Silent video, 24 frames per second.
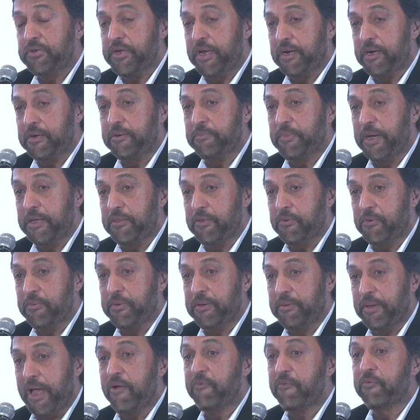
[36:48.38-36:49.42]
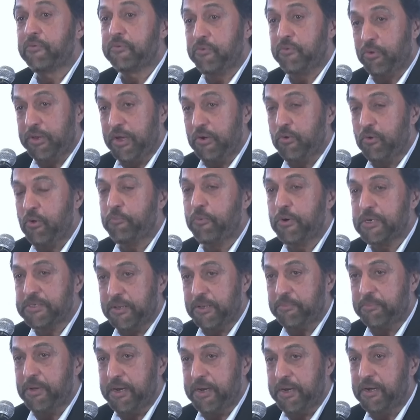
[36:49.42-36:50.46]
checked, by the way. I was looking to put
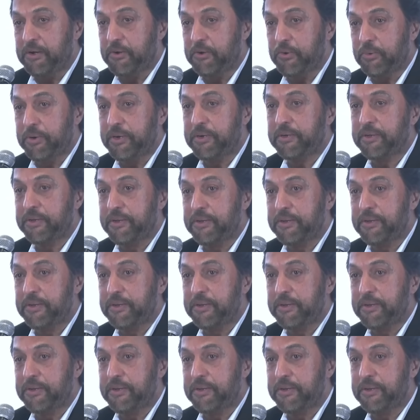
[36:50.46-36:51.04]
some money into it.